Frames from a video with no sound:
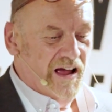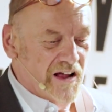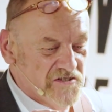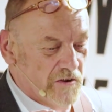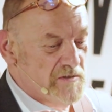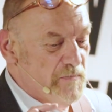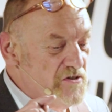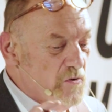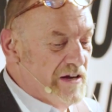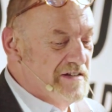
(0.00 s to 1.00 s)
And so it's
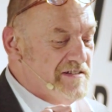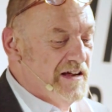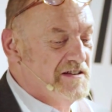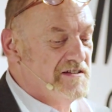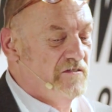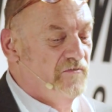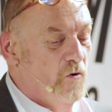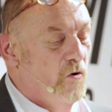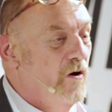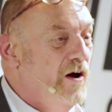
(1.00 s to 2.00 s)
between
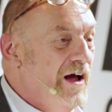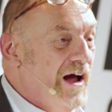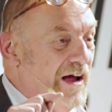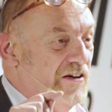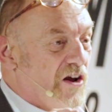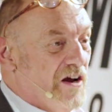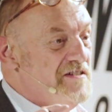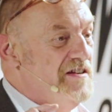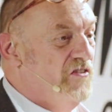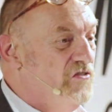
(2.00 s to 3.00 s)
64 and
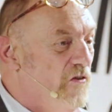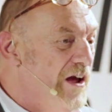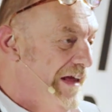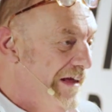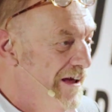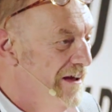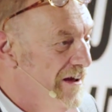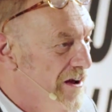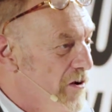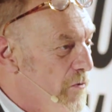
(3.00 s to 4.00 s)
93,
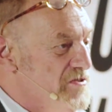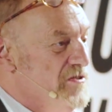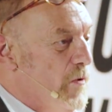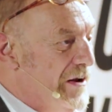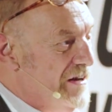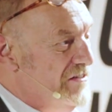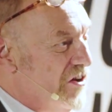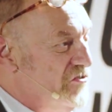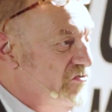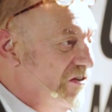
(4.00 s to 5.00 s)
which is when
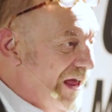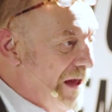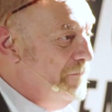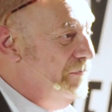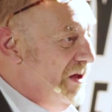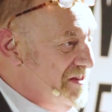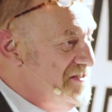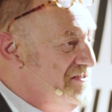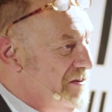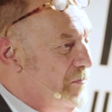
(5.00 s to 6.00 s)
industrial hemp
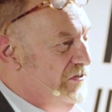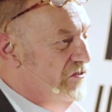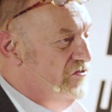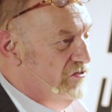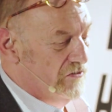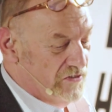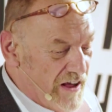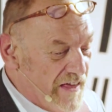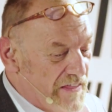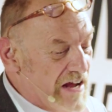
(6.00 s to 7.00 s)
licensing was introduced.
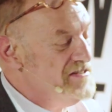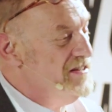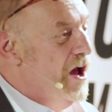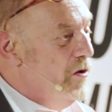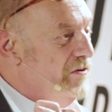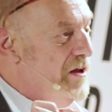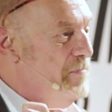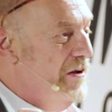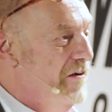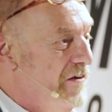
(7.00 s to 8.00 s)
That's the only
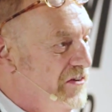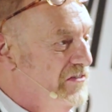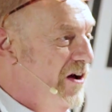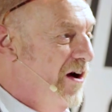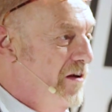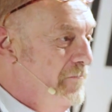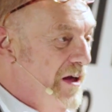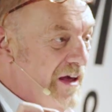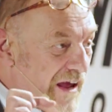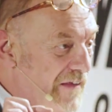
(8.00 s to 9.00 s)
period of time
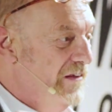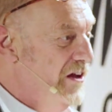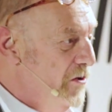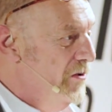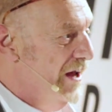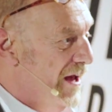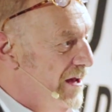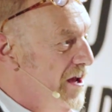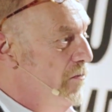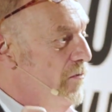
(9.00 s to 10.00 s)
in the
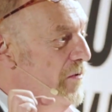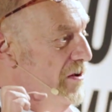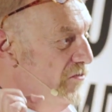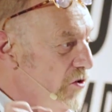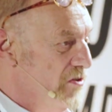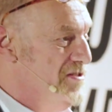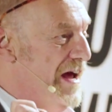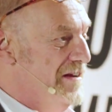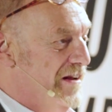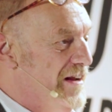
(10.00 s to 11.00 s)
UK when we have not
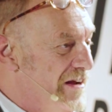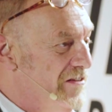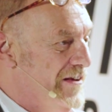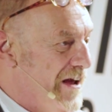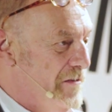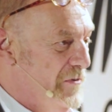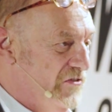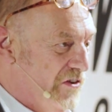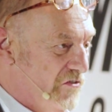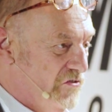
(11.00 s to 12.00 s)
had a legal
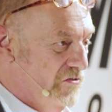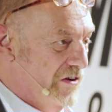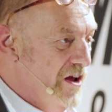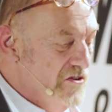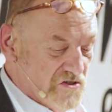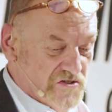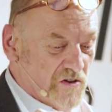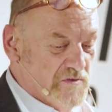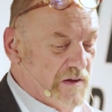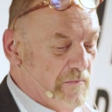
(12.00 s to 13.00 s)
cannabis industry. Just
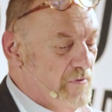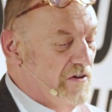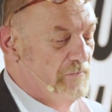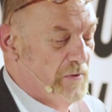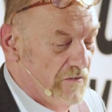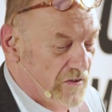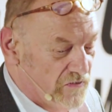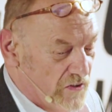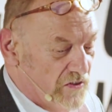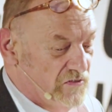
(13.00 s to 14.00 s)
that brief period of
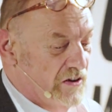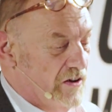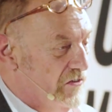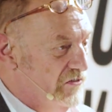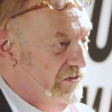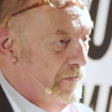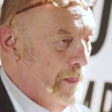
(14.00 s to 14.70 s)
30 years.